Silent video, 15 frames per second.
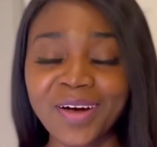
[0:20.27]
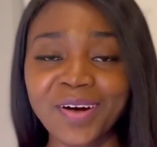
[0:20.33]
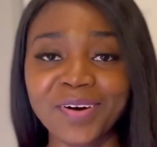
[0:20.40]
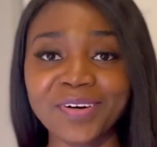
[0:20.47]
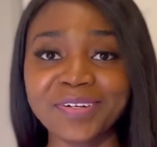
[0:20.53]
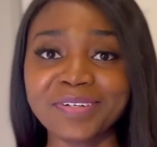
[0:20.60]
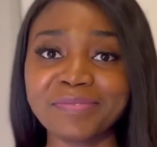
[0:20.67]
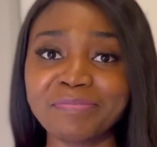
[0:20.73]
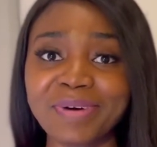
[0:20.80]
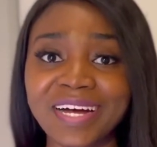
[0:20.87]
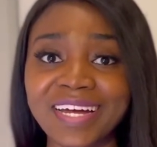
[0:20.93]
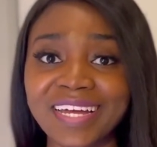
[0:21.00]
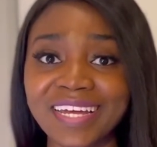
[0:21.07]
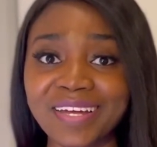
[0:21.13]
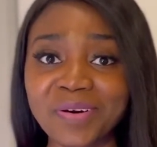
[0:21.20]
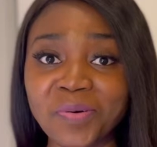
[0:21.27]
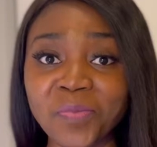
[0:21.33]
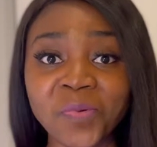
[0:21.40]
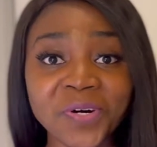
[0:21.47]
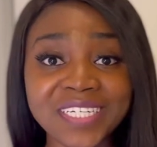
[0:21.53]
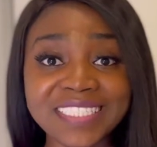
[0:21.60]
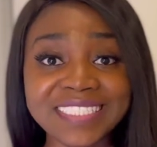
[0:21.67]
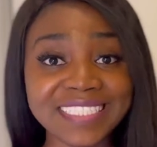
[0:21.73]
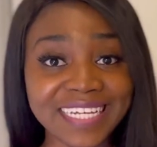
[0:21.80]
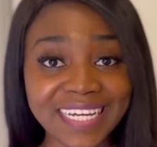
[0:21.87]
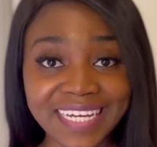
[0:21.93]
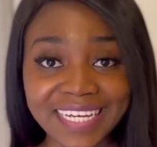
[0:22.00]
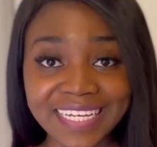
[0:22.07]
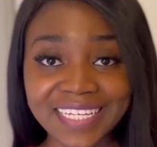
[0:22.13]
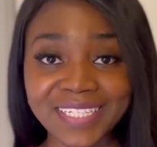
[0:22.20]
on my one
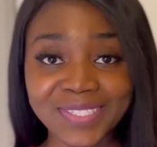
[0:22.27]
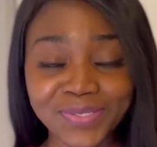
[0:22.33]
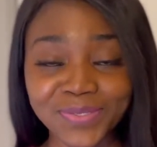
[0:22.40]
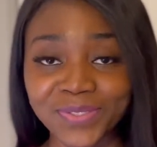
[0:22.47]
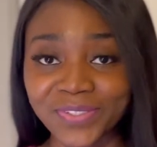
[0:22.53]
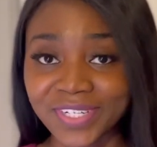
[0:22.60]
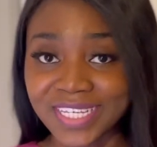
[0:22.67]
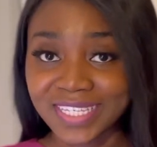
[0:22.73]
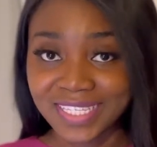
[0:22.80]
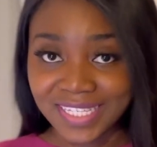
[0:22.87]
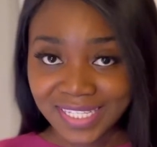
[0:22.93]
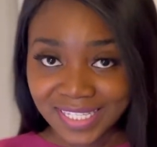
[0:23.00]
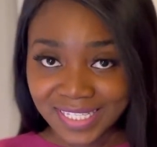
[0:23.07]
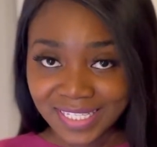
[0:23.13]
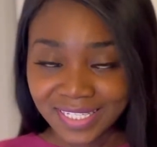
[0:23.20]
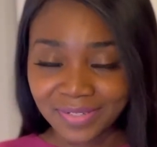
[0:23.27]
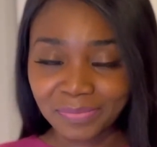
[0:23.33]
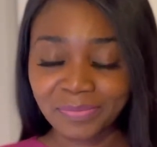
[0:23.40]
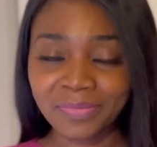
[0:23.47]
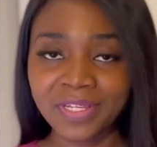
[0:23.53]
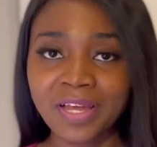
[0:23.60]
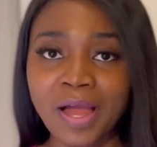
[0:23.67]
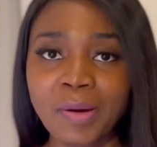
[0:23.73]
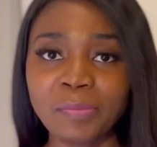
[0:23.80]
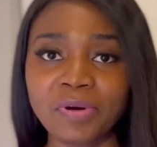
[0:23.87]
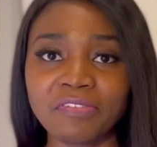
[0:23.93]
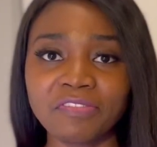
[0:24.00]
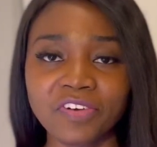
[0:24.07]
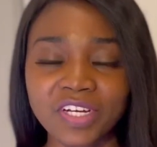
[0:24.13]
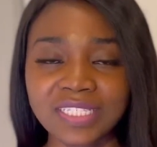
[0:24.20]
day in New York City.
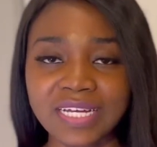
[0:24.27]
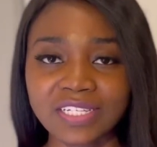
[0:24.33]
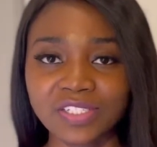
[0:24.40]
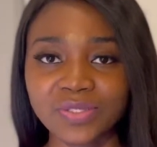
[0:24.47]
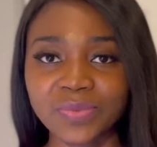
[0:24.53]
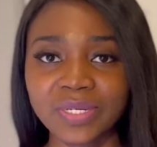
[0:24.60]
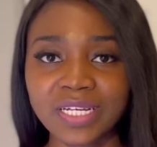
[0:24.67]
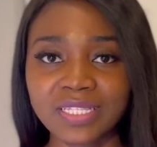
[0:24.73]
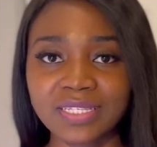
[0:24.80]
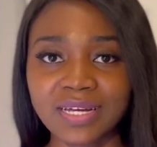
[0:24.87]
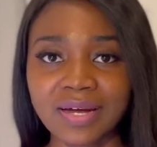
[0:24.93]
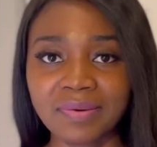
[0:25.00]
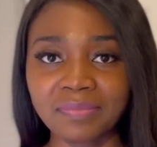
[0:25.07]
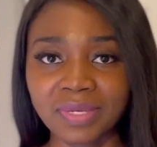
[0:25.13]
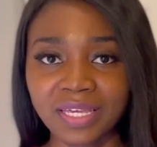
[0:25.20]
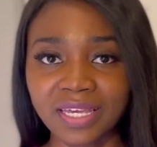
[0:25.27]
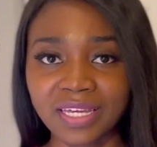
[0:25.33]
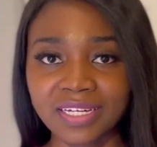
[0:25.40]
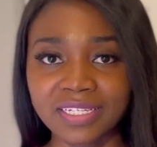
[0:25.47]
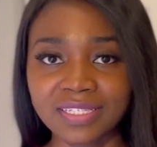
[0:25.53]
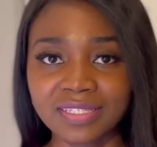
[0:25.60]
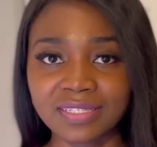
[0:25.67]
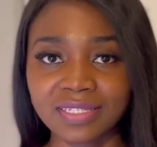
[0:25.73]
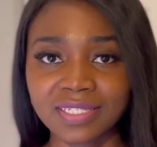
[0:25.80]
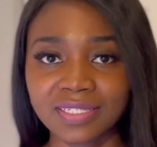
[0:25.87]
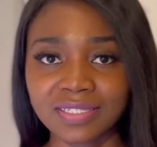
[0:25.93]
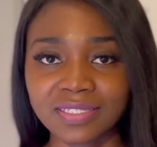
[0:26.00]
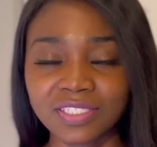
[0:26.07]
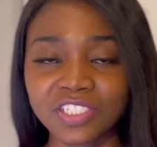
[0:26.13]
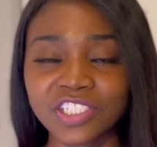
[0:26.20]
But first, I just wanted to come here to
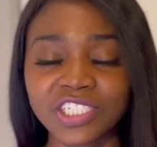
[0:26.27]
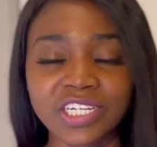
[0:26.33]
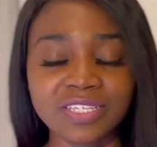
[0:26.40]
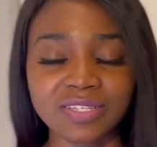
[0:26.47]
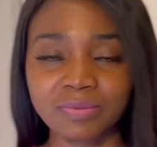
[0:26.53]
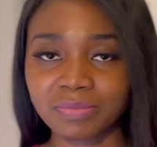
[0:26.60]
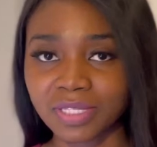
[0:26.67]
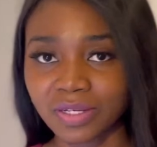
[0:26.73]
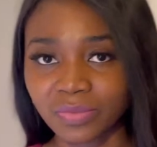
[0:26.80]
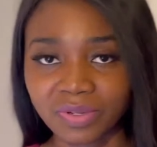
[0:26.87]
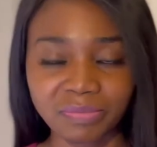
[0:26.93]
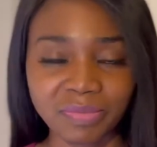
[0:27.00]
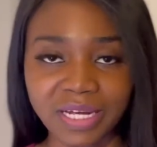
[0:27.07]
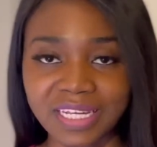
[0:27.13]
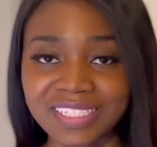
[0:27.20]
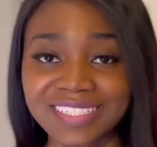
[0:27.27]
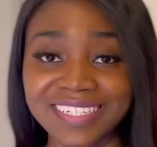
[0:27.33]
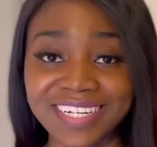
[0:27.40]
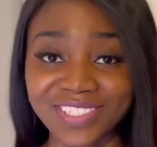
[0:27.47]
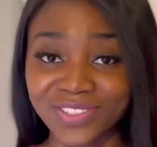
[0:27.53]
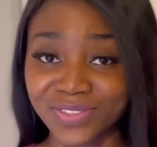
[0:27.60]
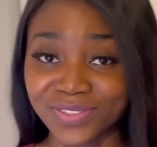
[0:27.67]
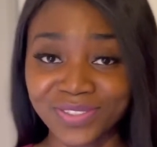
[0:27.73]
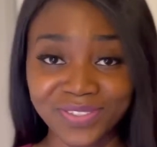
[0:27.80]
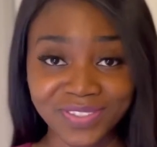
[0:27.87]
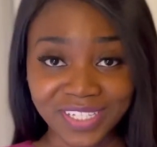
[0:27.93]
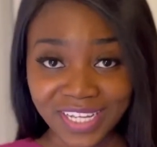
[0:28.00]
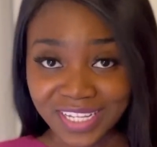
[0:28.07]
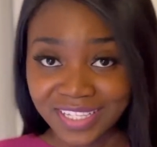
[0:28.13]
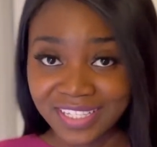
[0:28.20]
share something with my international
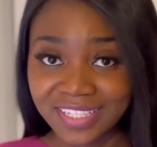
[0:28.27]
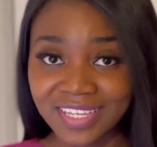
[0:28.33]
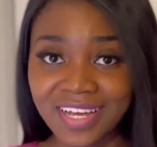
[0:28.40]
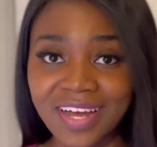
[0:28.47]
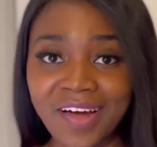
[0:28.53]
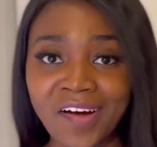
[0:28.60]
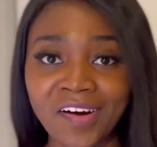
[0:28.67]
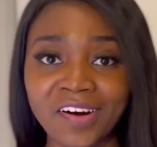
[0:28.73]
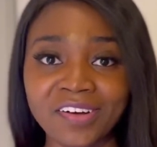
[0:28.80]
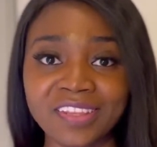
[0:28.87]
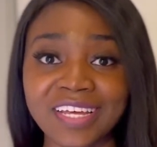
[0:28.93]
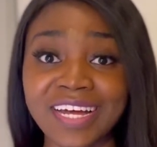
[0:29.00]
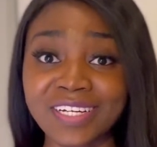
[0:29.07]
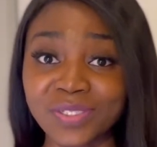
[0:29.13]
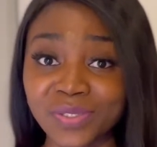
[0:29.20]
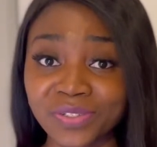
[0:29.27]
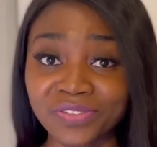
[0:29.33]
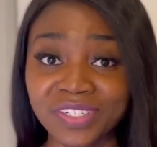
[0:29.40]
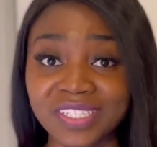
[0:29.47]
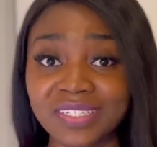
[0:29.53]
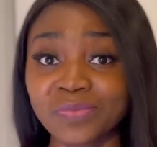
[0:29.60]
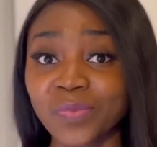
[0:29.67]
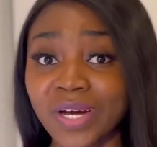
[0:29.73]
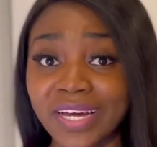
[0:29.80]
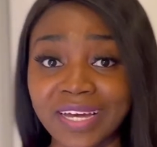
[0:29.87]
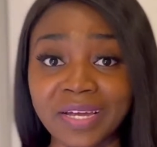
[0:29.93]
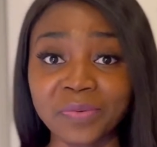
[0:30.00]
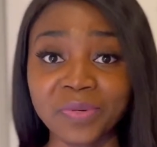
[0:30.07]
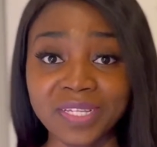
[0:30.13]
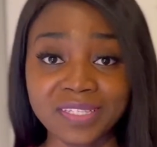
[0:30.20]
students on the actual reason why
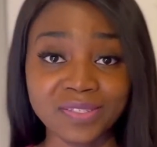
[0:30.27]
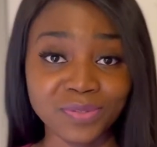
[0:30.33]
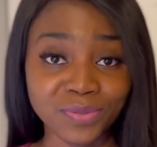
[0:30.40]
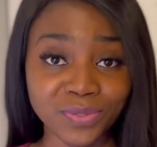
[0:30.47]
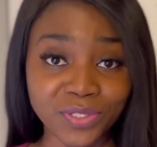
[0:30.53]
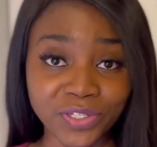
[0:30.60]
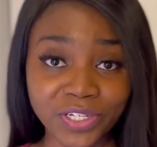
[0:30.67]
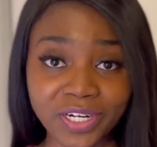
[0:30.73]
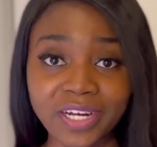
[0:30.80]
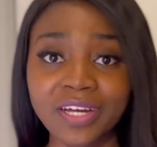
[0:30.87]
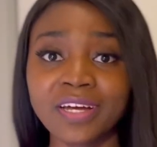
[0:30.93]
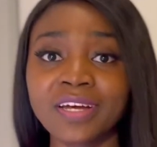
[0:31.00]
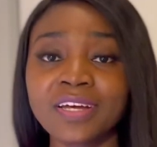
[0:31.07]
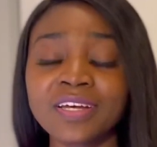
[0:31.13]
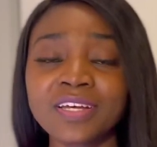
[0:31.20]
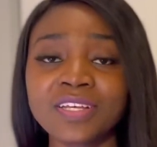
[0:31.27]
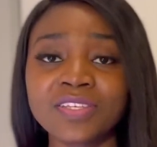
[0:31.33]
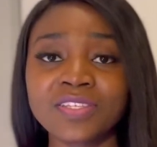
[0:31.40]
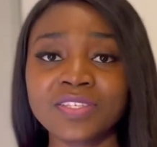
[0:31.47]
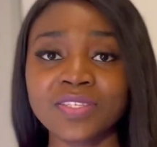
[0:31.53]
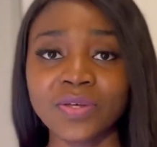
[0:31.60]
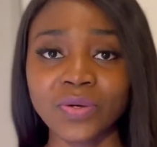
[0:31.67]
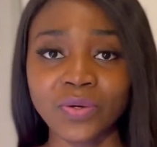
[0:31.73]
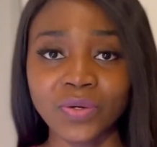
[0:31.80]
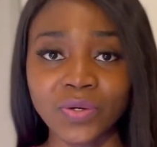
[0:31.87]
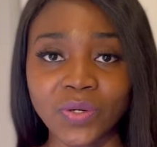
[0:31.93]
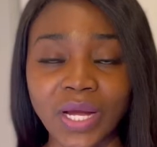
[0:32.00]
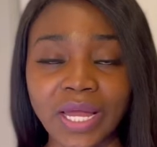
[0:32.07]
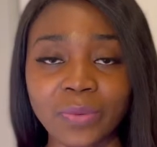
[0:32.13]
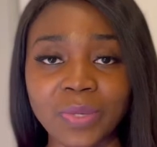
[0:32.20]
I went to New York. So
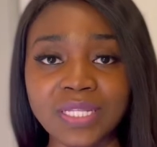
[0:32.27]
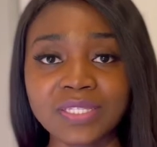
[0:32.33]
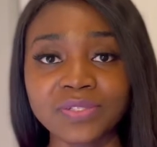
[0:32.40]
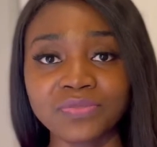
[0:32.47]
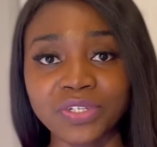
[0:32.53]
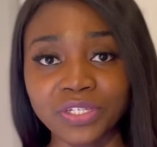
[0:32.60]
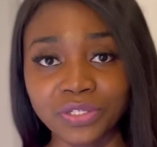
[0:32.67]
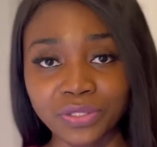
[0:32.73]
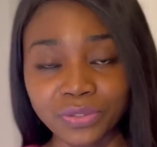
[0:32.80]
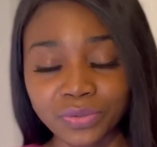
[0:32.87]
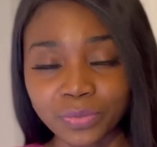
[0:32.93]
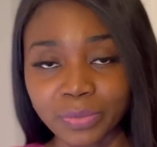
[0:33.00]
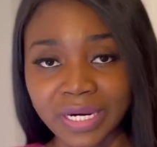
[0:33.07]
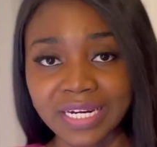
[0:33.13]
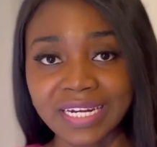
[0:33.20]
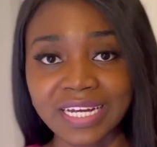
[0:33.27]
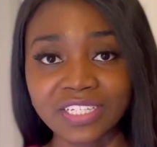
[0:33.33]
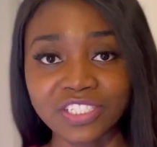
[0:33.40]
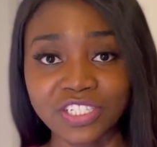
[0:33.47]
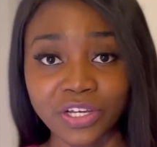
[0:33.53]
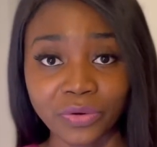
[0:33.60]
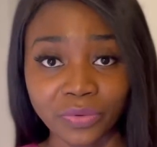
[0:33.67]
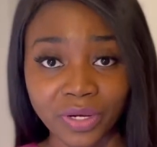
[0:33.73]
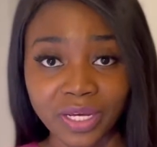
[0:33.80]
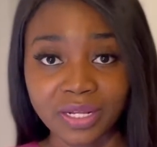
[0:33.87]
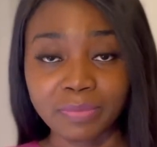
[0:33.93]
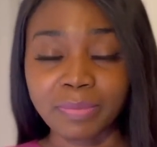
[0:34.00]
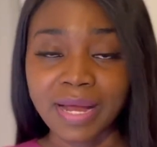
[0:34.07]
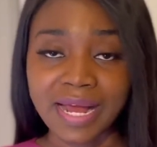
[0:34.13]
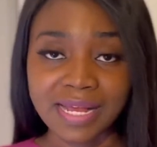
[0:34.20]
I went to renew my Nigerian
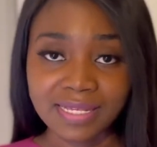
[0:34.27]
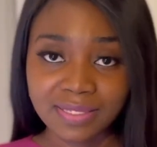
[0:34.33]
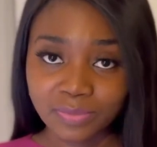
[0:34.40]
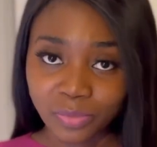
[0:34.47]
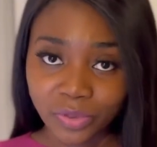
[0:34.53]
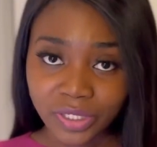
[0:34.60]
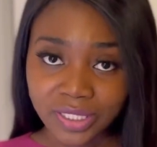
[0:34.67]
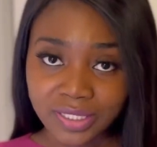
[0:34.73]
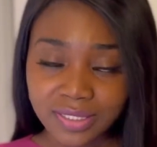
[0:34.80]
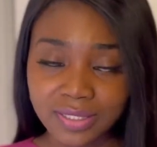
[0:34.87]
passport.